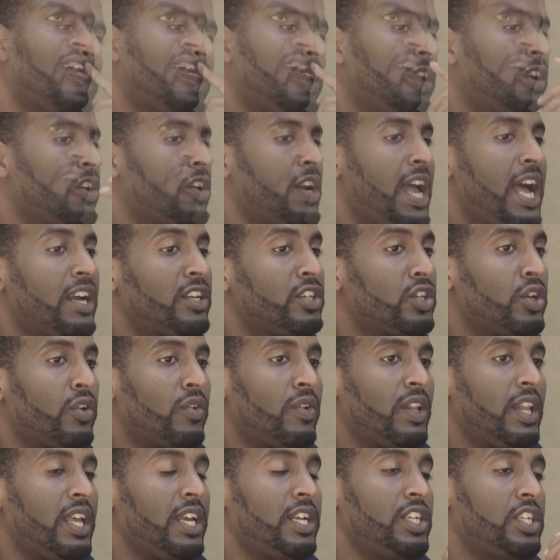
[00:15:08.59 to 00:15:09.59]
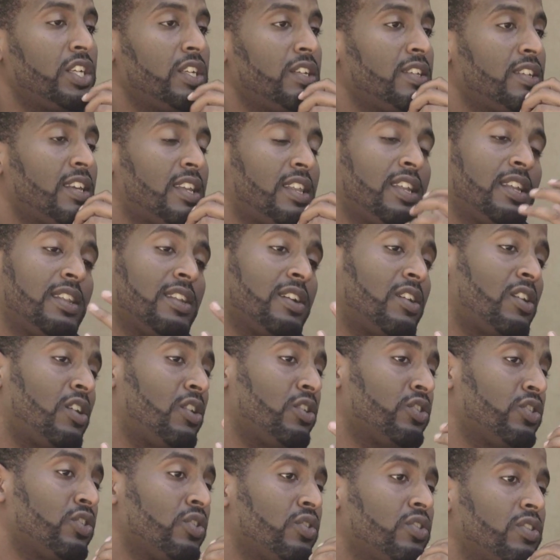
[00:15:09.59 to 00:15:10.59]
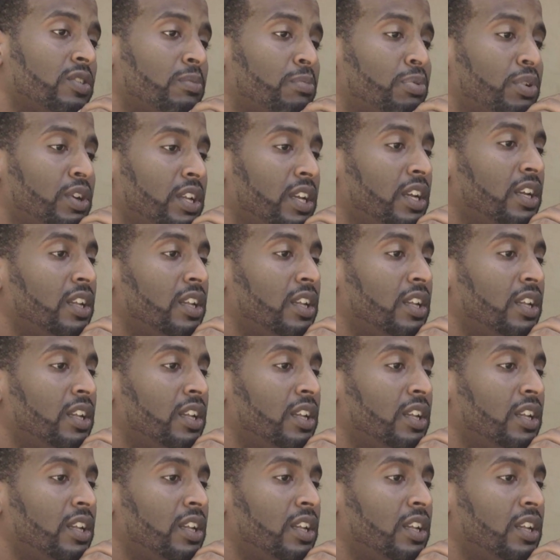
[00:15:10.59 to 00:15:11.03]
International relations, I think there are also some pretty